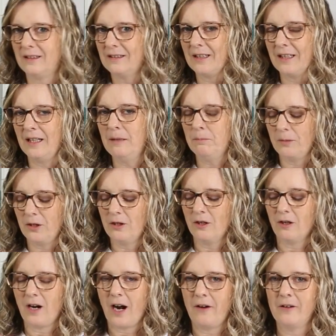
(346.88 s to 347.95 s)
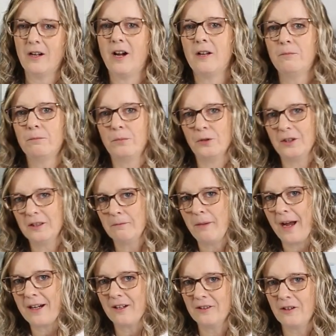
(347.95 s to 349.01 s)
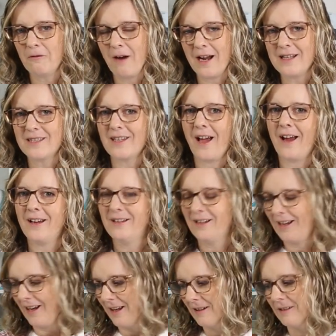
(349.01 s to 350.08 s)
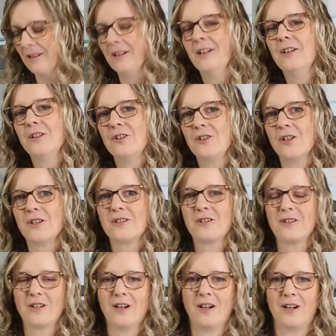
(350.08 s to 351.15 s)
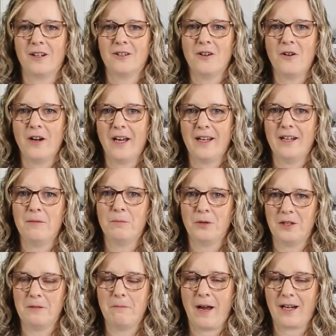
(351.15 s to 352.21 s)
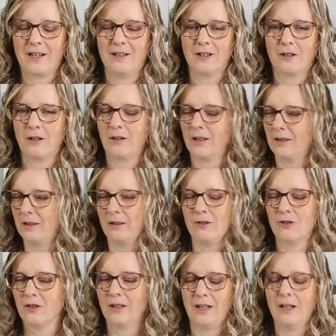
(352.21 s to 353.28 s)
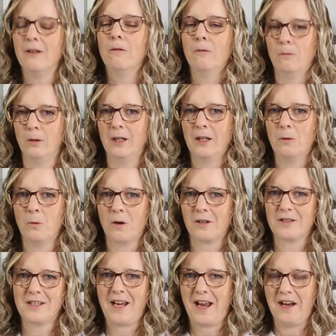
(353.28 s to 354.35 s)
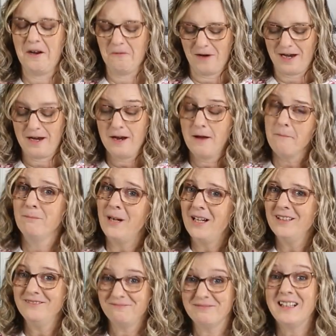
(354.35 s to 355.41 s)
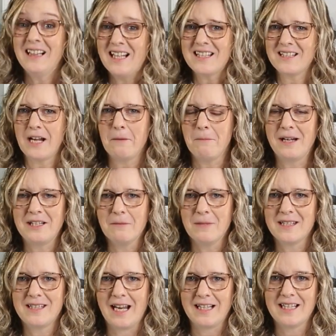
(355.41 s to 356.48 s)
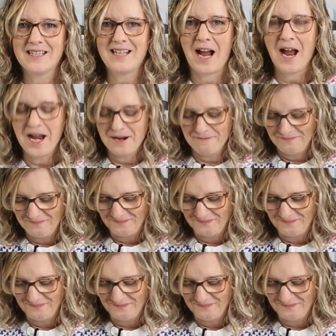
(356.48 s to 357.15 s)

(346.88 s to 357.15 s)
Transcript: keep your iron-on, put it back on the right side, and just go ahead and put it back in the Cricut. It usually really works anyway. But let's not make the mistake this time.